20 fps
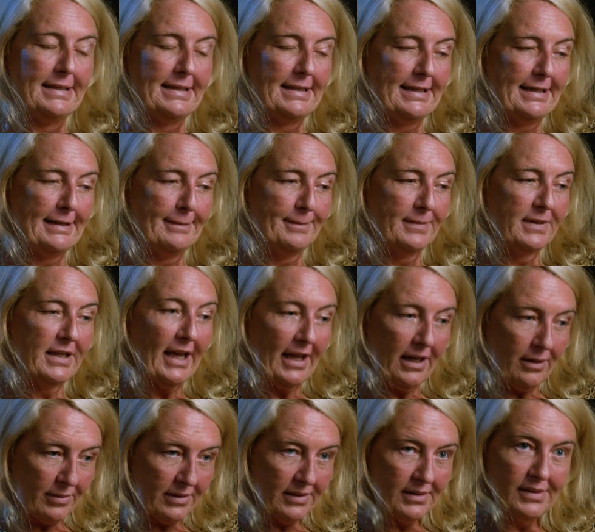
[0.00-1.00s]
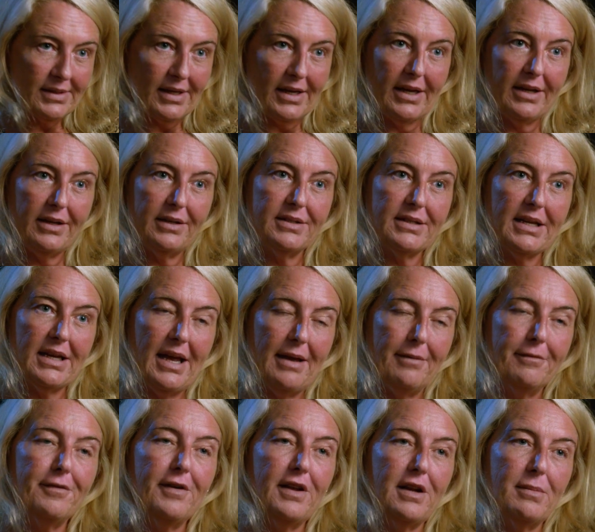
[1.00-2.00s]
um, cannabis and
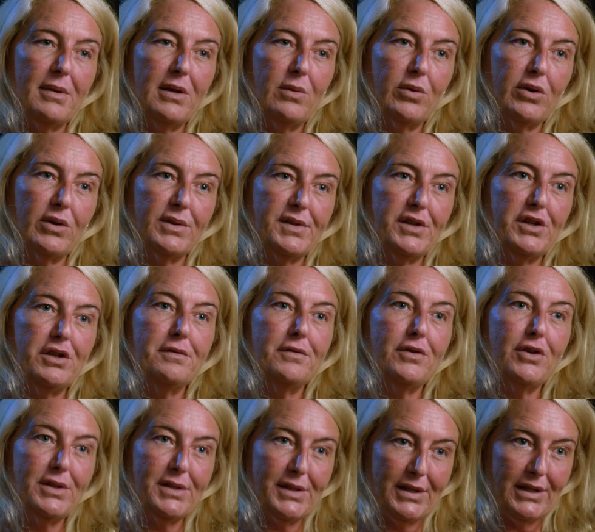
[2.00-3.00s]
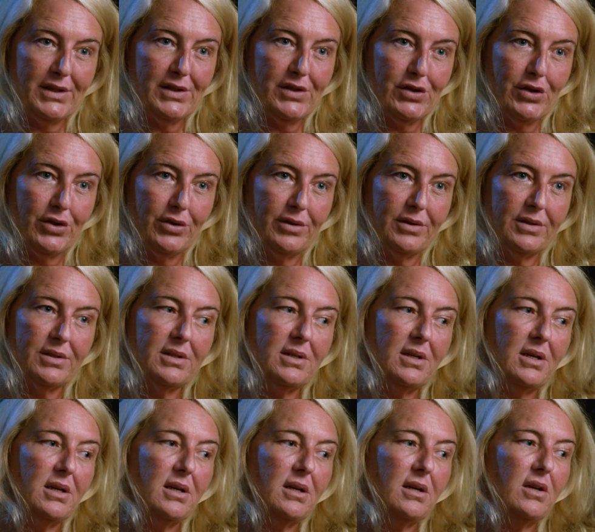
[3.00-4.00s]
amphetamine when I was a university student,
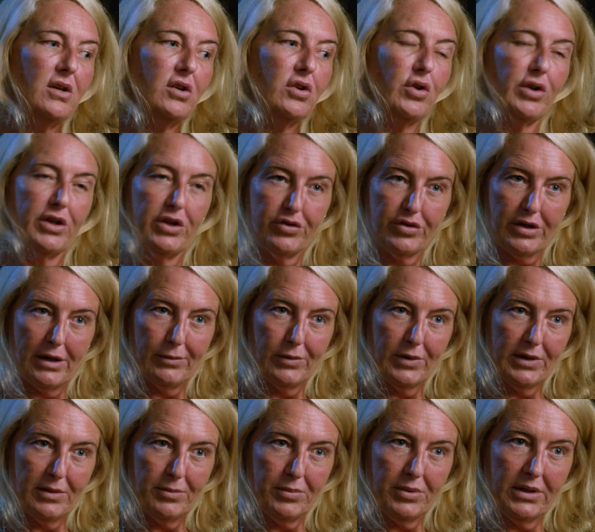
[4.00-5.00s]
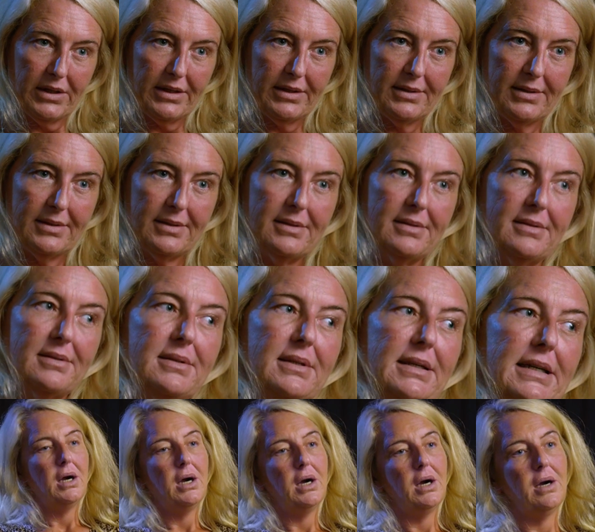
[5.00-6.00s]
got in trouble with the police,
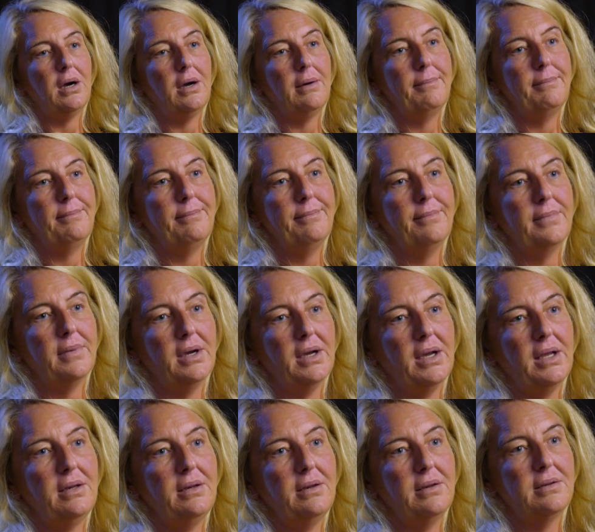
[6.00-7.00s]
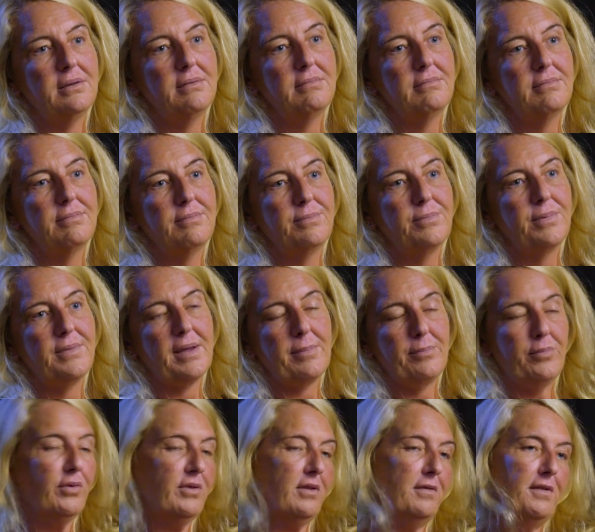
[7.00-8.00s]
um, and
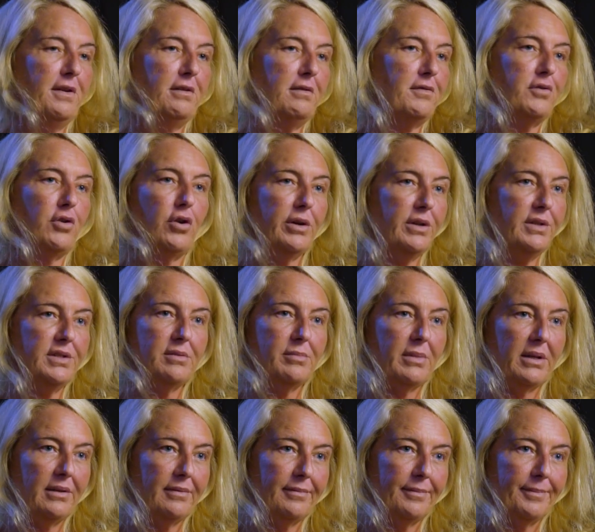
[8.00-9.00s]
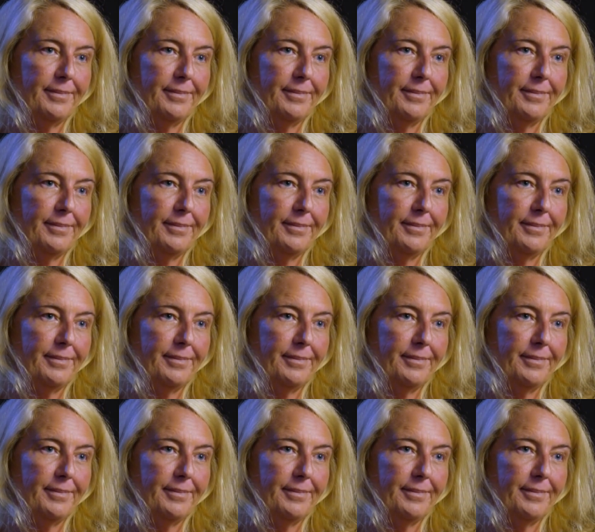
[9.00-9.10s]
that put the fear of God into me.